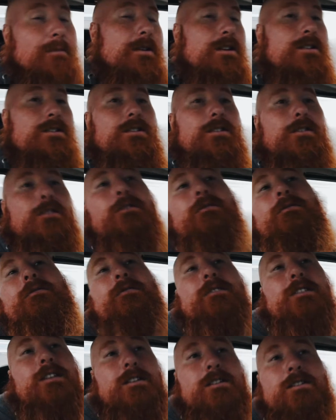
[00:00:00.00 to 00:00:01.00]
issue,
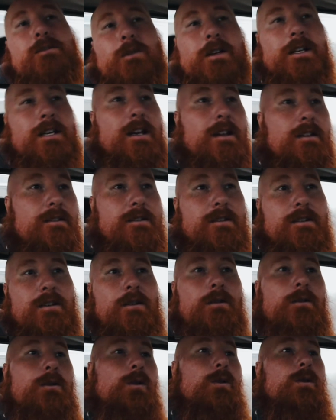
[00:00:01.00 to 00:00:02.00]
this is what you need to
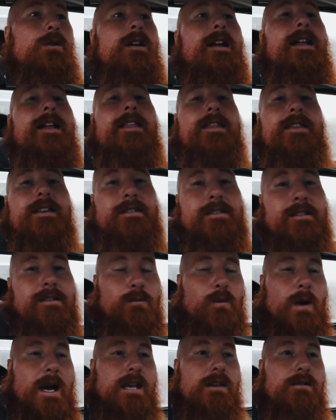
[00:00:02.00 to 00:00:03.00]
do, or this
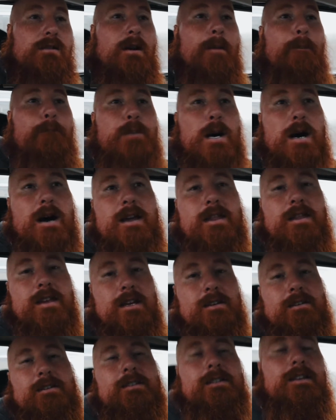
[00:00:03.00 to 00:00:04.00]
is where you can buy
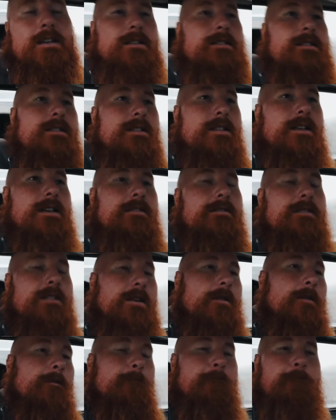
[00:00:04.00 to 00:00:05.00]
this, this and this.
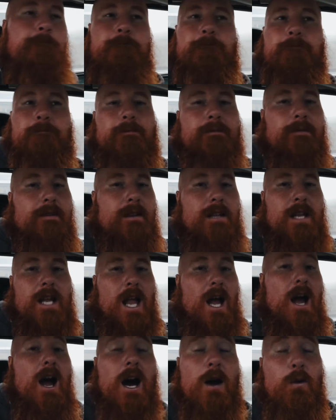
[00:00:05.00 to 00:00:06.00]
So
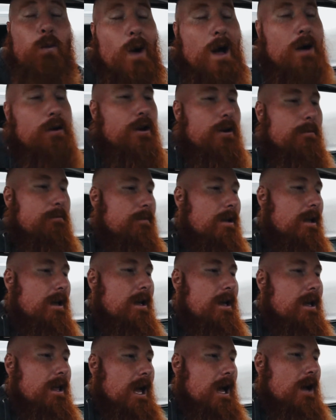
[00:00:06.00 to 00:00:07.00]
I welcome
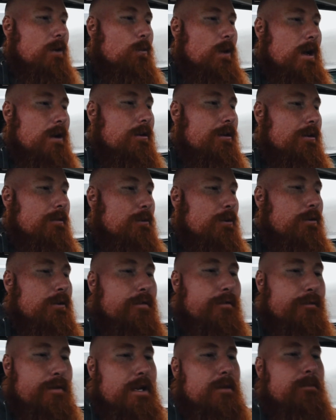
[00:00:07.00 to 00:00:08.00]
all
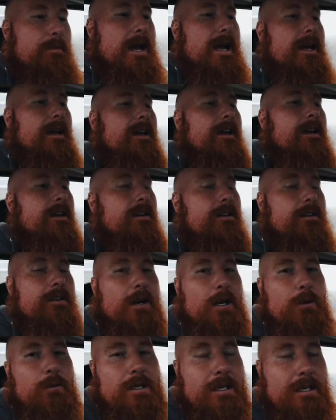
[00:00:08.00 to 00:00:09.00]
the feedback, and
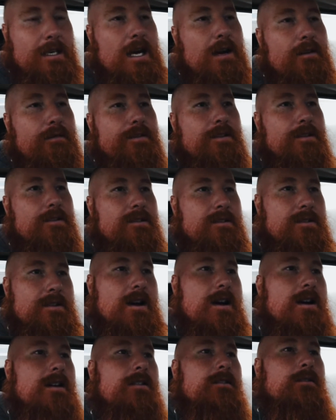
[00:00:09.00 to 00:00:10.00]
I would love to
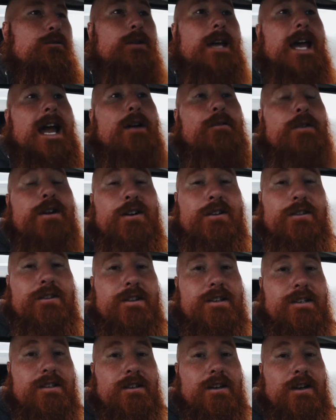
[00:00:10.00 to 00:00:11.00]
start or carry
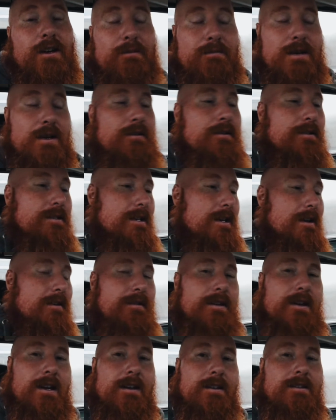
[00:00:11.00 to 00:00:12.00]
on this community. I
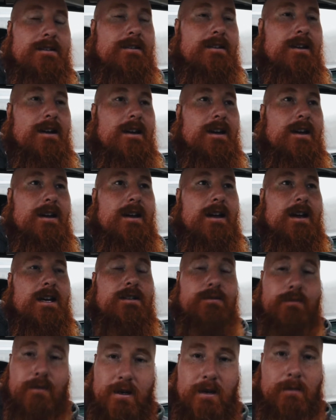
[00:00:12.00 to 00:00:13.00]
think it's
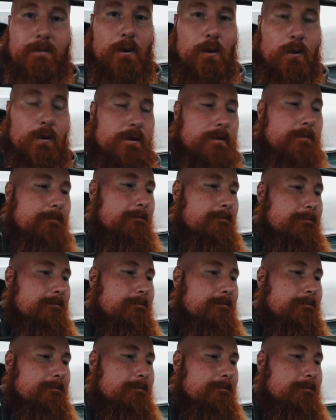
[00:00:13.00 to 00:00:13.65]
really important.